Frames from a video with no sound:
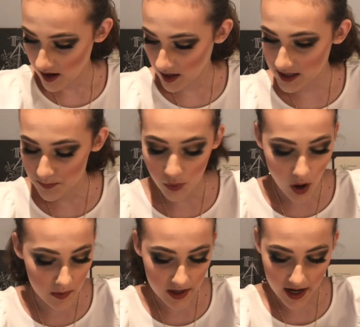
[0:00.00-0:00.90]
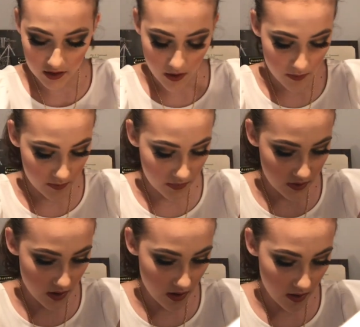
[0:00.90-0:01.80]
it's probably like
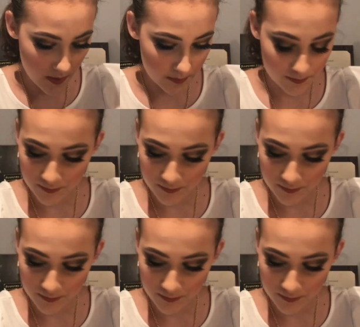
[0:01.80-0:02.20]
the